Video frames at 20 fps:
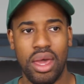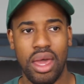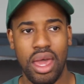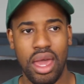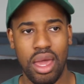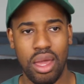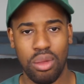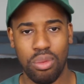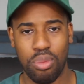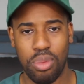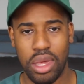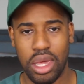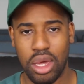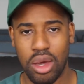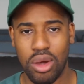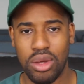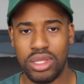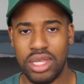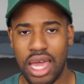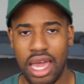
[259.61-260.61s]
It'd be
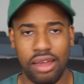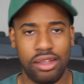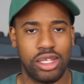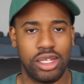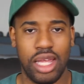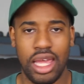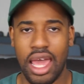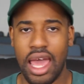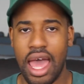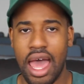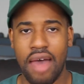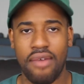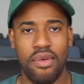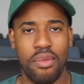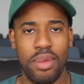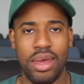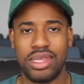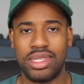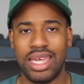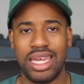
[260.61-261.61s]
good to actually have
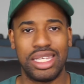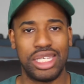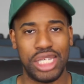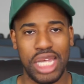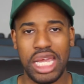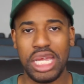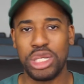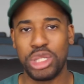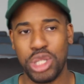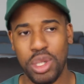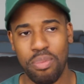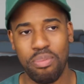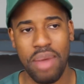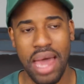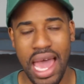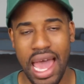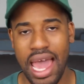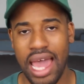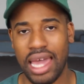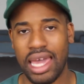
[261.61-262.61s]
him as that change of
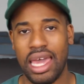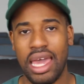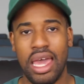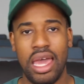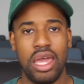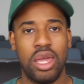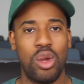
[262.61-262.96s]
back.